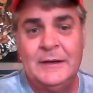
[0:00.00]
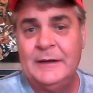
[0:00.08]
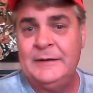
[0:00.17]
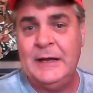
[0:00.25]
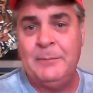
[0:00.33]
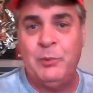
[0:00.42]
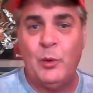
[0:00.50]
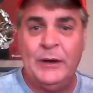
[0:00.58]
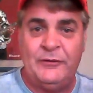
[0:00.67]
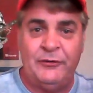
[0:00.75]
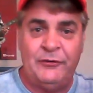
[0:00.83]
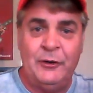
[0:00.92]
10
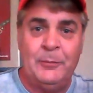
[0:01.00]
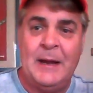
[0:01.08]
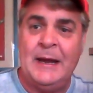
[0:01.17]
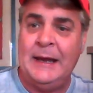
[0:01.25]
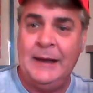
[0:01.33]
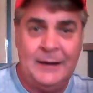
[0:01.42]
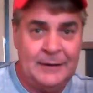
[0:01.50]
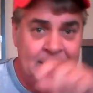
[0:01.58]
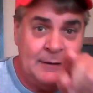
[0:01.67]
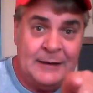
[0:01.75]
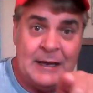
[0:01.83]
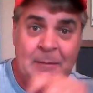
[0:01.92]
points is too many.
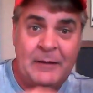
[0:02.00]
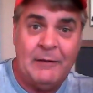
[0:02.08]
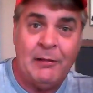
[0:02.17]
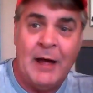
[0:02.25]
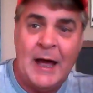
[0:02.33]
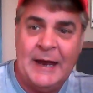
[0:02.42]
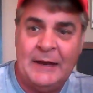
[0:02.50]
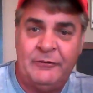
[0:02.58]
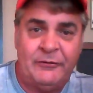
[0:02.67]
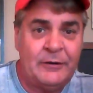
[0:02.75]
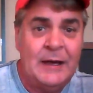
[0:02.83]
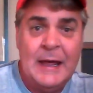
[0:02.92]
Give me the
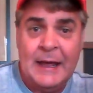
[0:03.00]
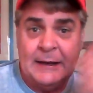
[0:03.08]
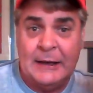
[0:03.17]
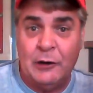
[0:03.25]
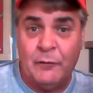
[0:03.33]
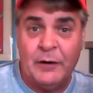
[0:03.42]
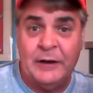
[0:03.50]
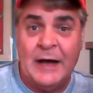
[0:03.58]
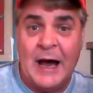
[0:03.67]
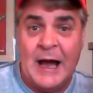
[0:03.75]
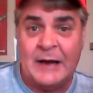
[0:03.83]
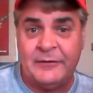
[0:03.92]
Lions. Get over to
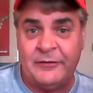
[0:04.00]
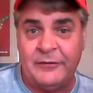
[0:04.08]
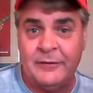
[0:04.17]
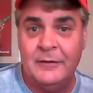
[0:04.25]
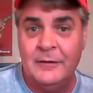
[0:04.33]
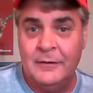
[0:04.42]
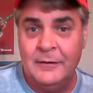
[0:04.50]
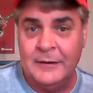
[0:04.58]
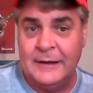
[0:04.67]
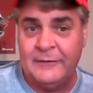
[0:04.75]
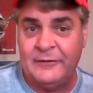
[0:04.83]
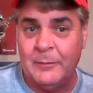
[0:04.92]
Docs.
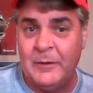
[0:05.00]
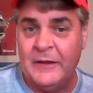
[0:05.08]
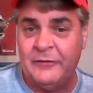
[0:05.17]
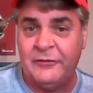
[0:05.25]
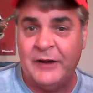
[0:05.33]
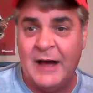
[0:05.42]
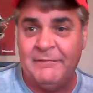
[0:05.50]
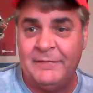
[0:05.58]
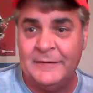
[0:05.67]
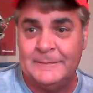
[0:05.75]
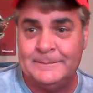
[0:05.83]
Get some of this stuff.